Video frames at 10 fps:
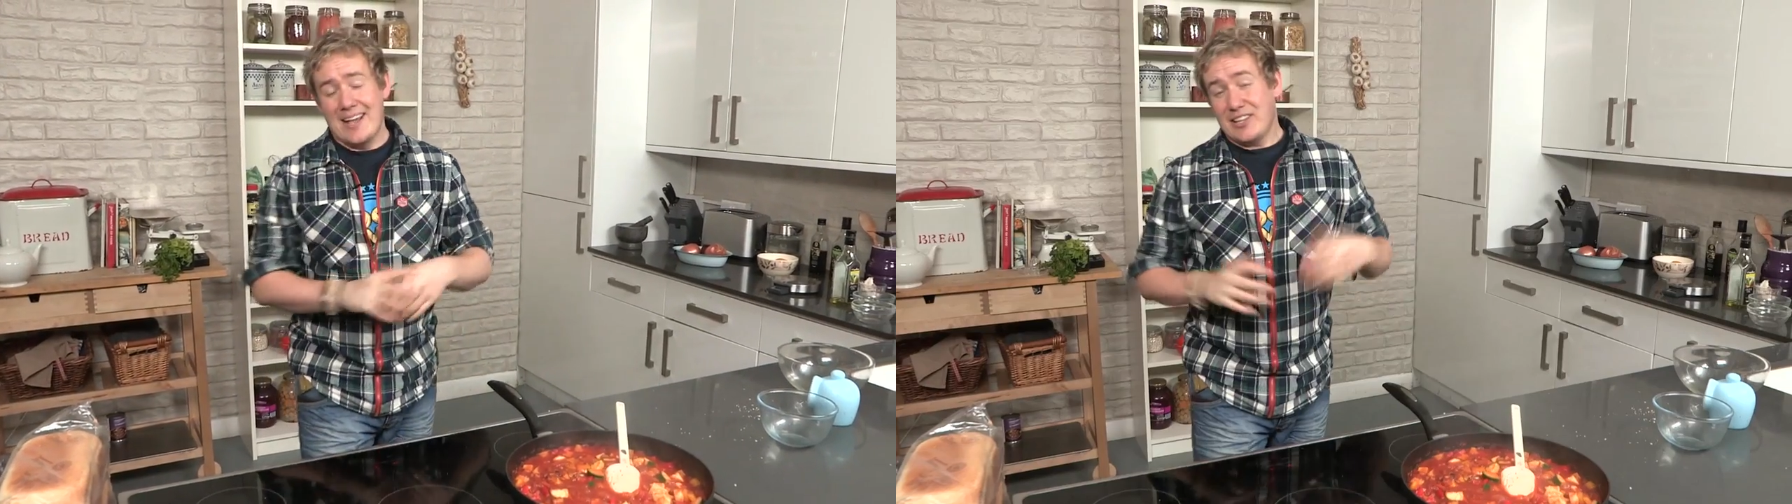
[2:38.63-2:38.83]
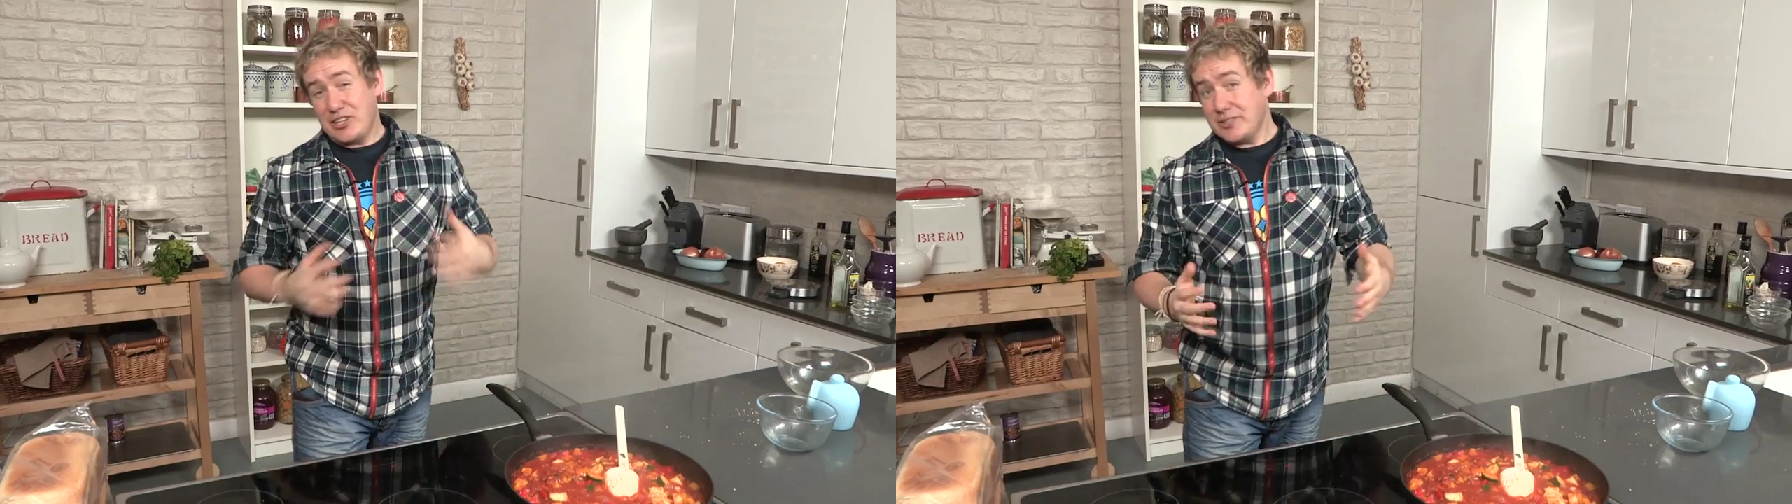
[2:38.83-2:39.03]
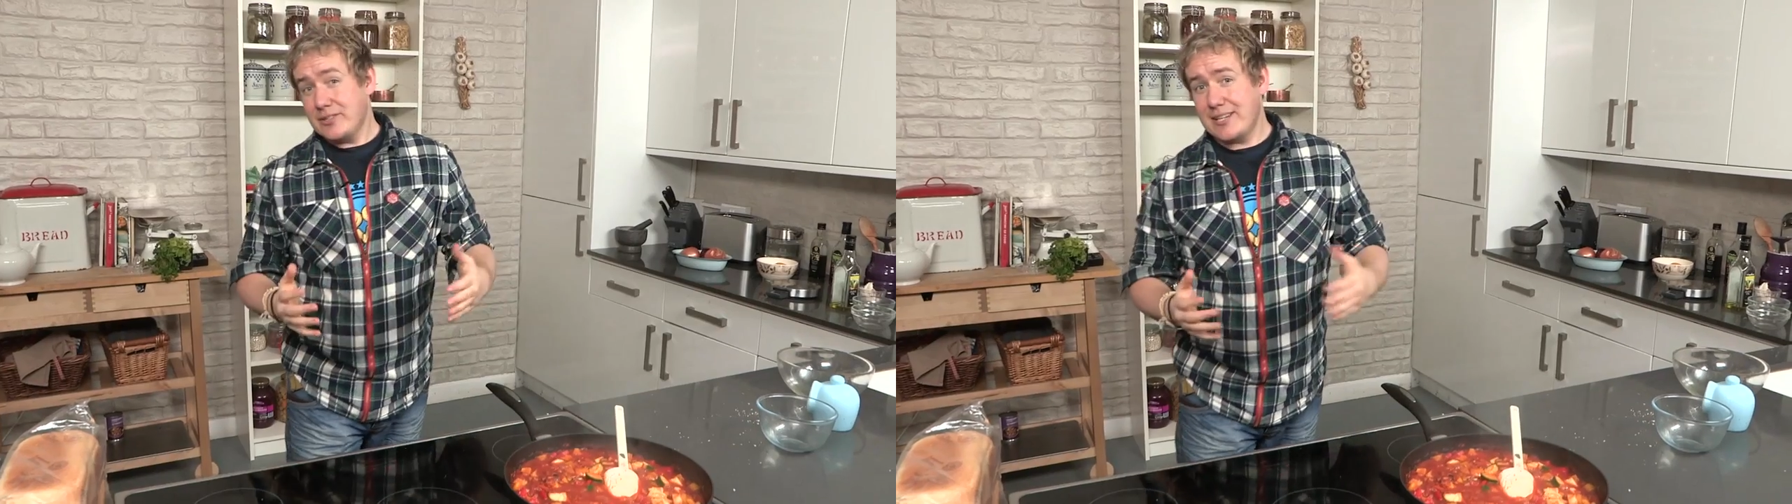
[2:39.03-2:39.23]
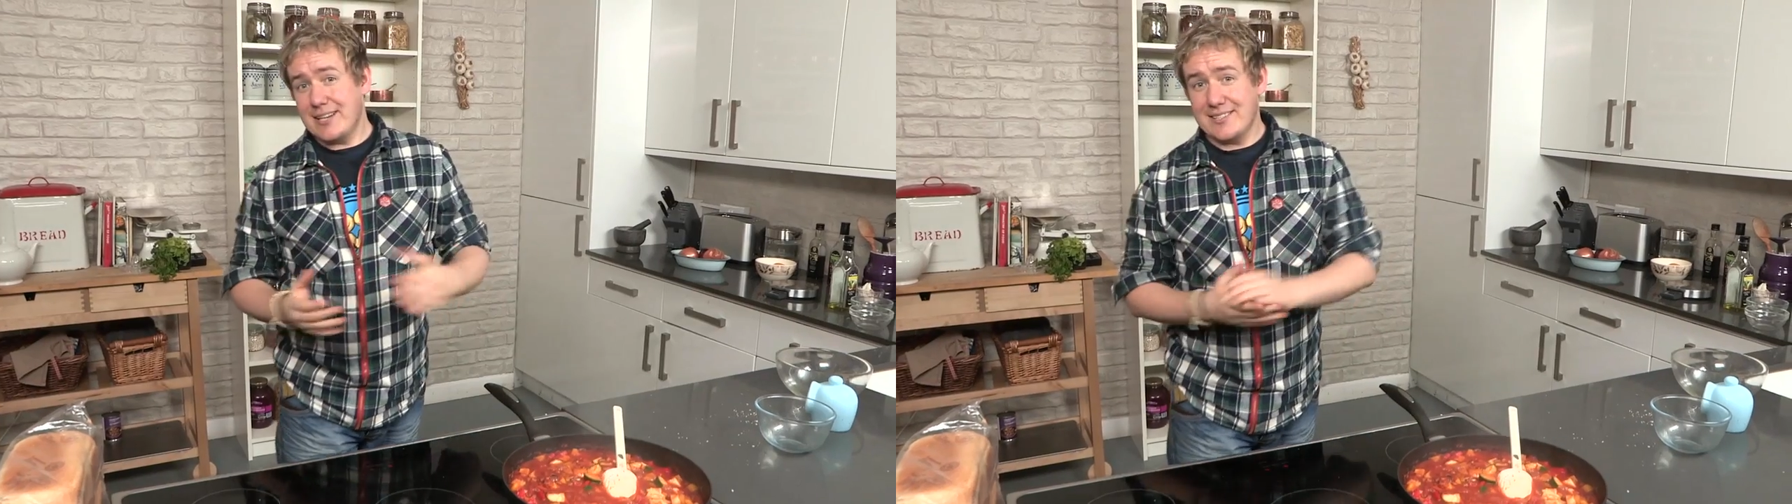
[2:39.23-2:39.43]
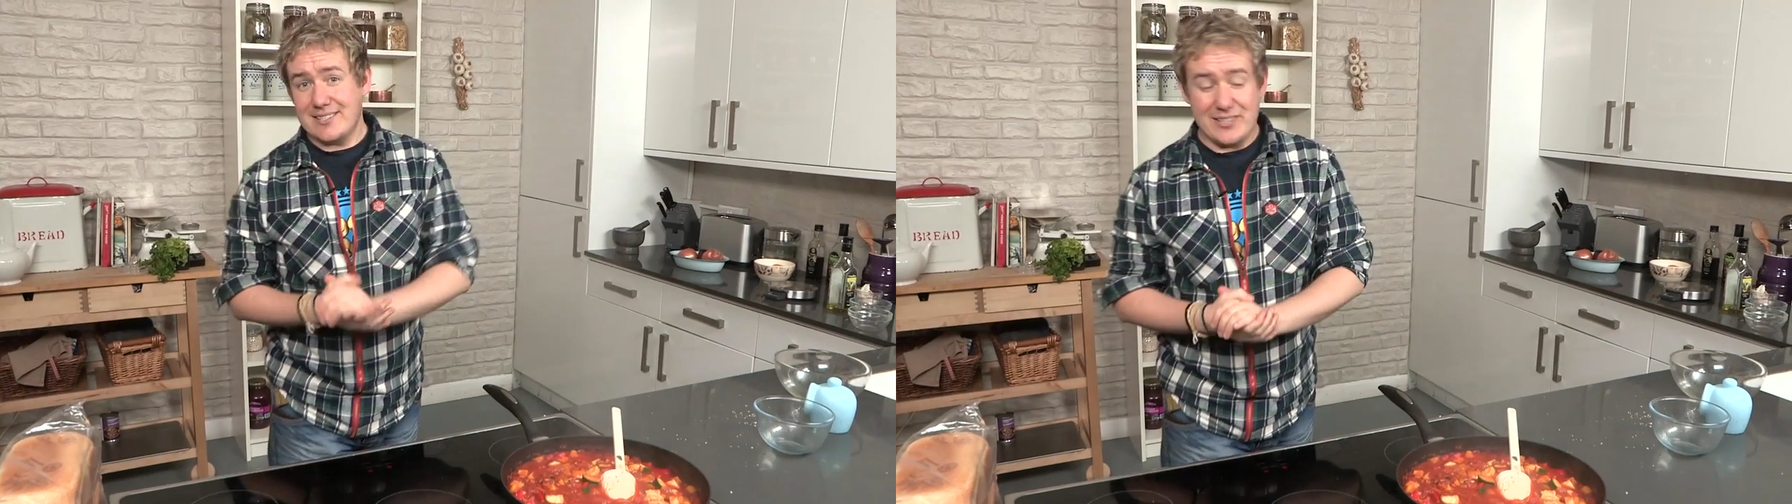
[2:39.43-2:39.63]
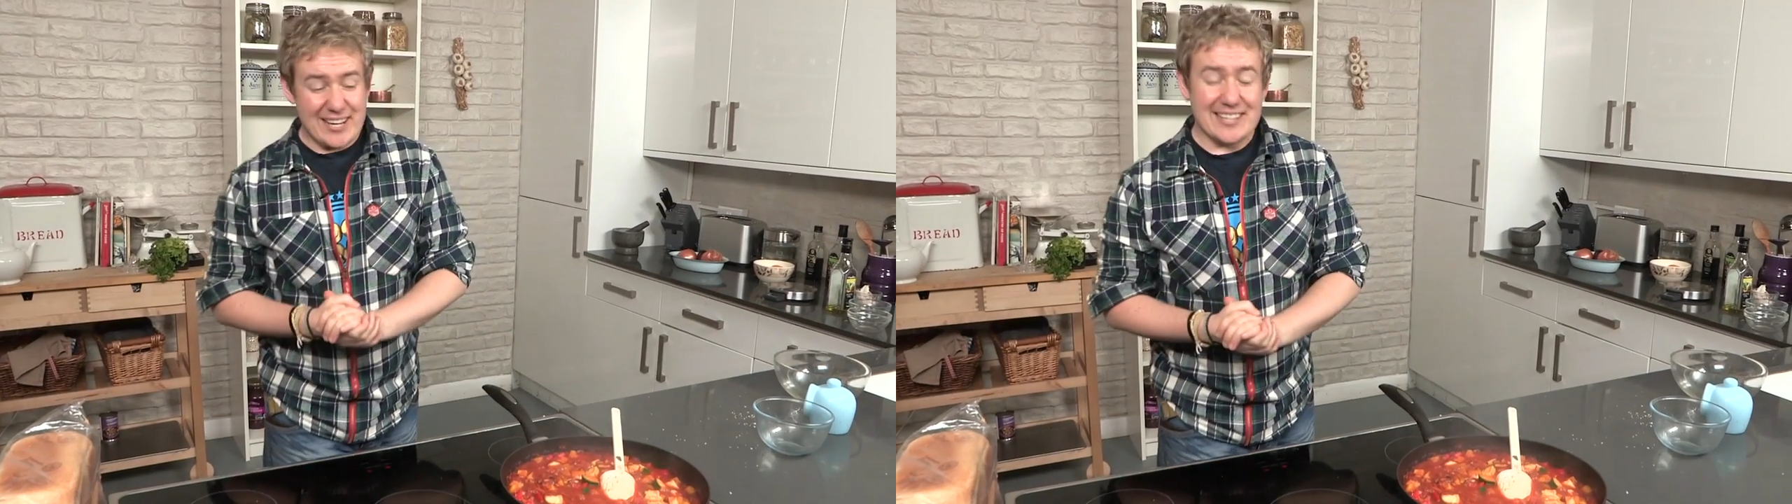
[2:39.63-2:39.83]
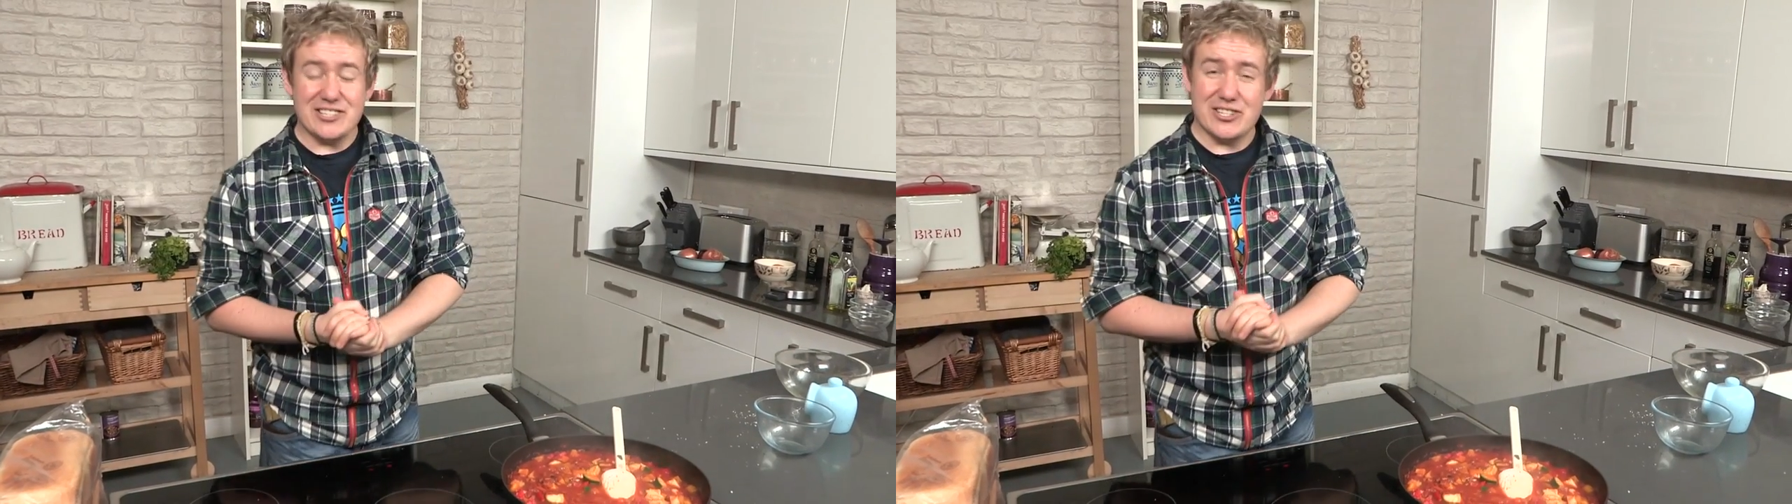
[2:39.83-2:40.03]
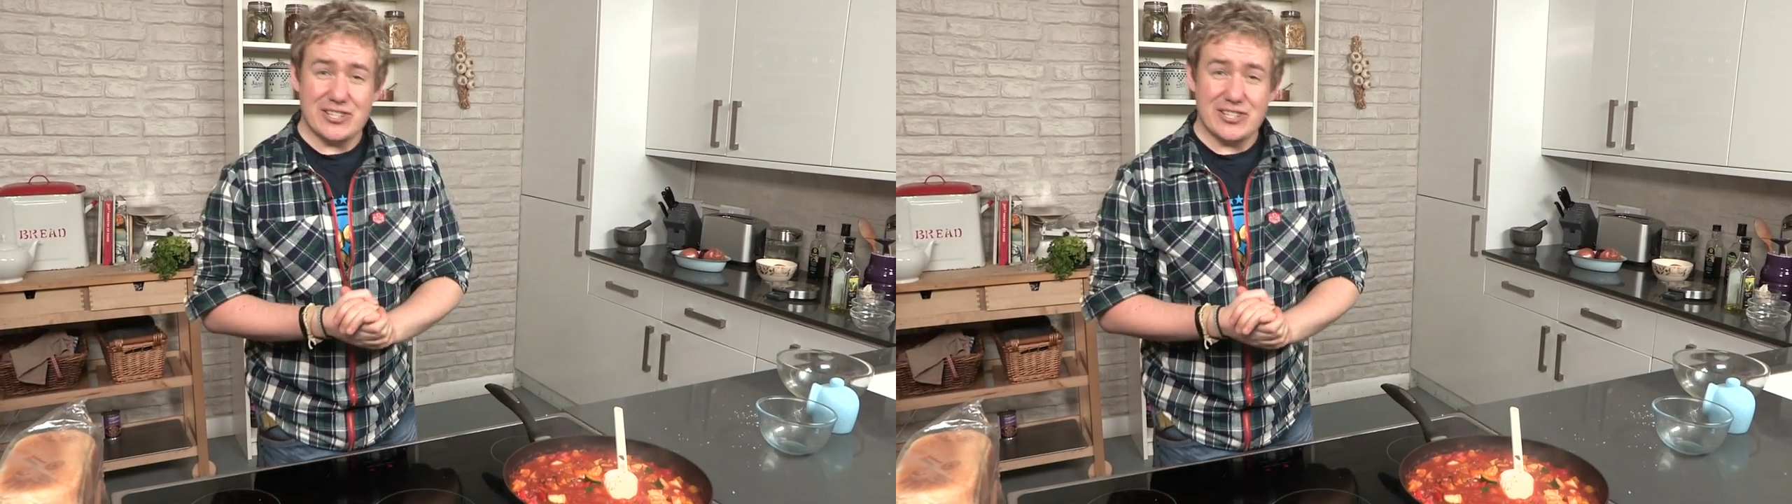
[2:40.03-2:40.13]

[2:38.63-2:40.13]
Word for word: The good news is you get to just